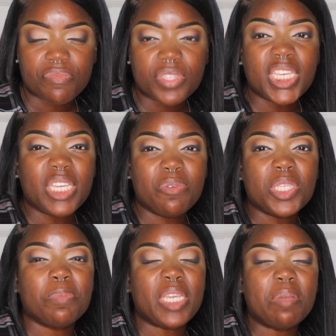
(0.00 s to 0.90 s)
He was
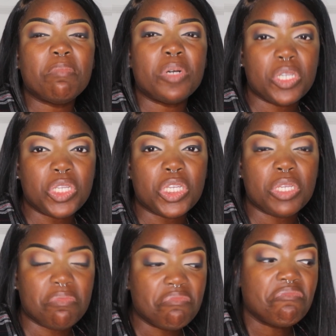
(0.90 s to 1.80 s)
being pushy.
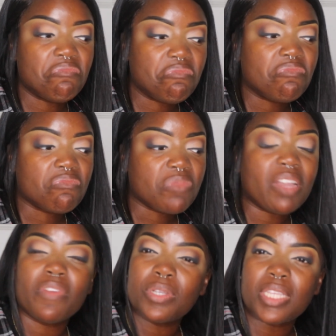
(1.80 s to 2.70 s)

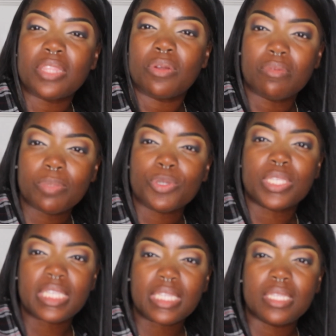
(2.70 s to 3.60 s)
At first I thought it was
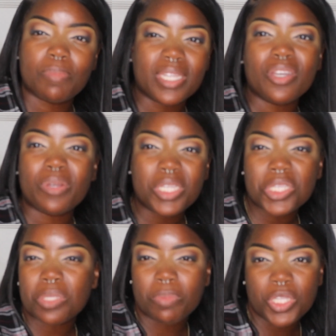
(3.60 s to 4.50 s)
persistence, but no, he's
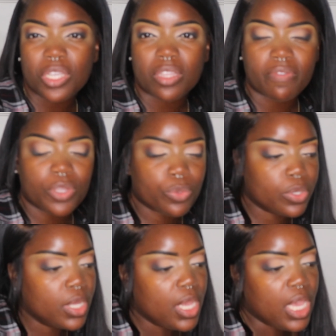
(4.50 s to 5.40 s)
just a pushy individual.
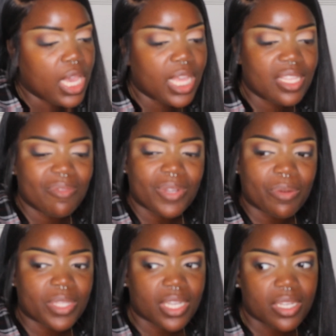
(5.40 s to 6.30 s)
And then when I
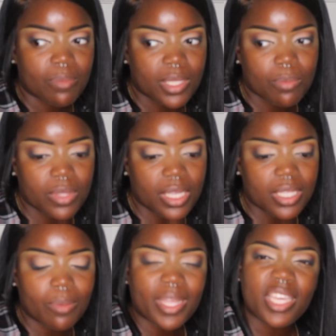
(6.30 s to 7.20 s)
would tell him certain things,
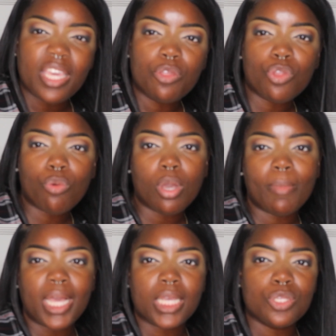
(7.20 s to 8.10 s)
he'd be like, yeah, you know what,
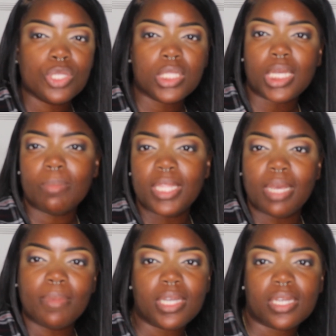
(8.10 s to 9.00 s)
my ex used to tell me
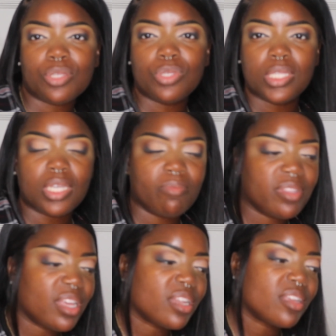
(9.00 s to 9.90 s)
that, my ex used to tell me
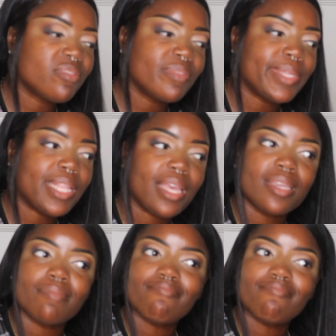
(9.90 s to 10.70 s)
that. And I used to be like,